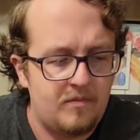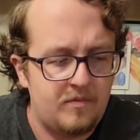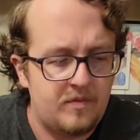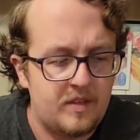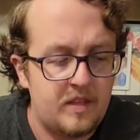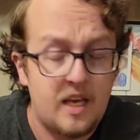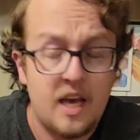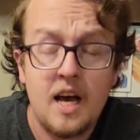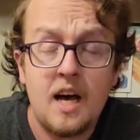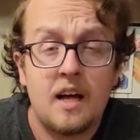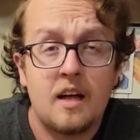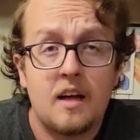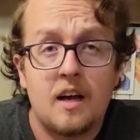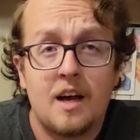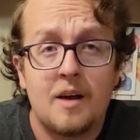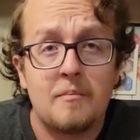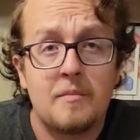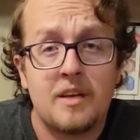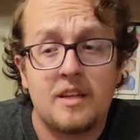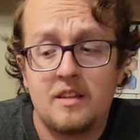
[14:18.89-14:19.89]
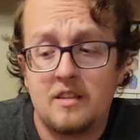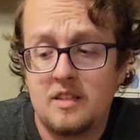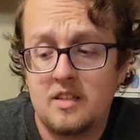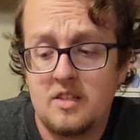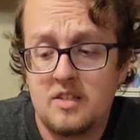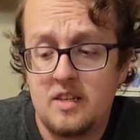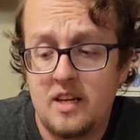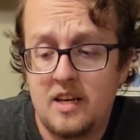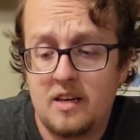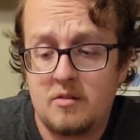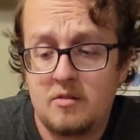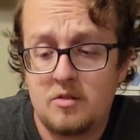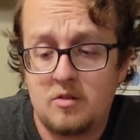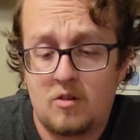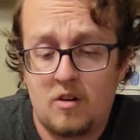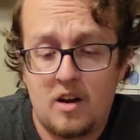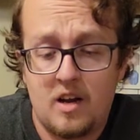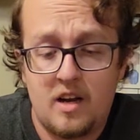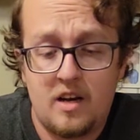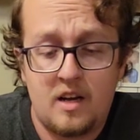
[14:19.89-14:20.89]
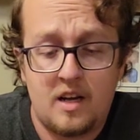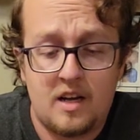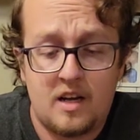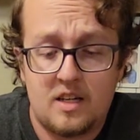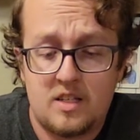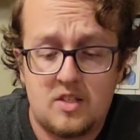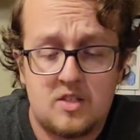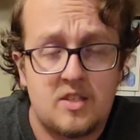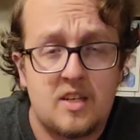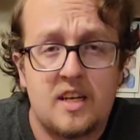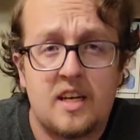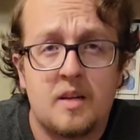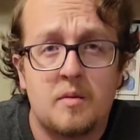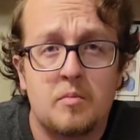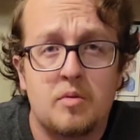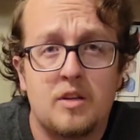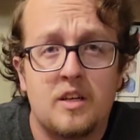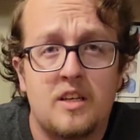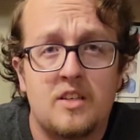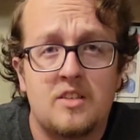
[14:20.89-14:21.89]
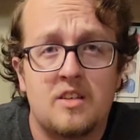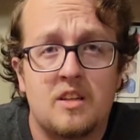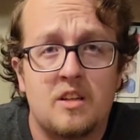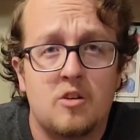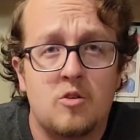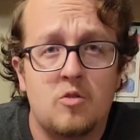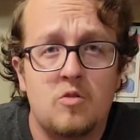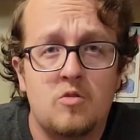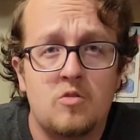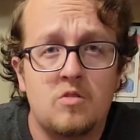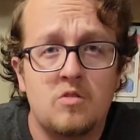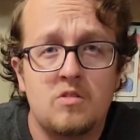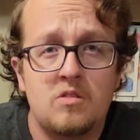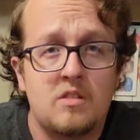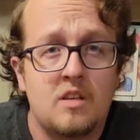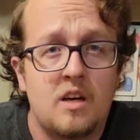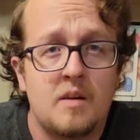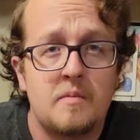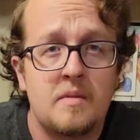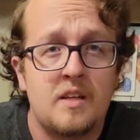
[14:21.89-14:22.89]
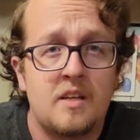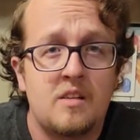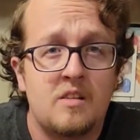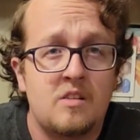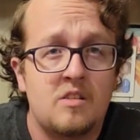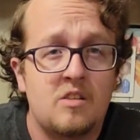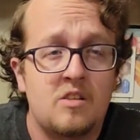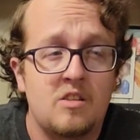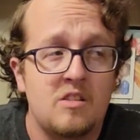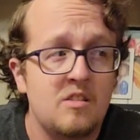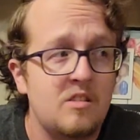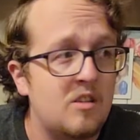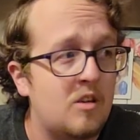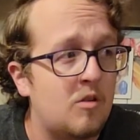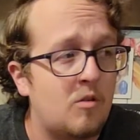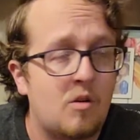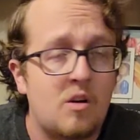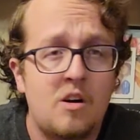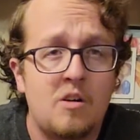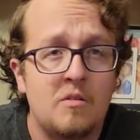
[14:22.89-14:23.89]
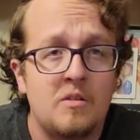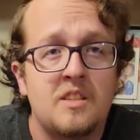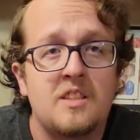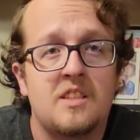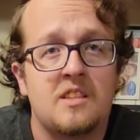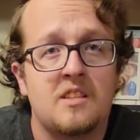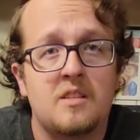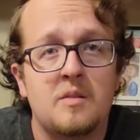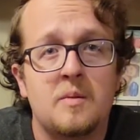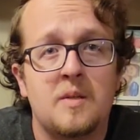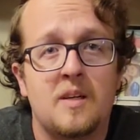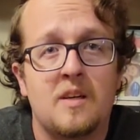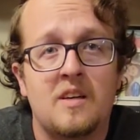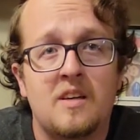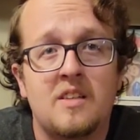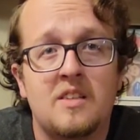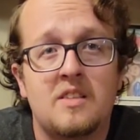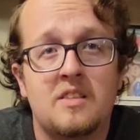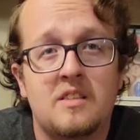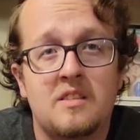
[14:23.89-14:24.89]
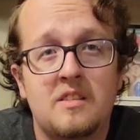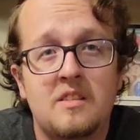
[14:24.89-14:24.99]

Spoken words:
yeah, I mean, this deck was great. I got 2nd place at Locals. I mean, couldn't go wrong with it, to be honest.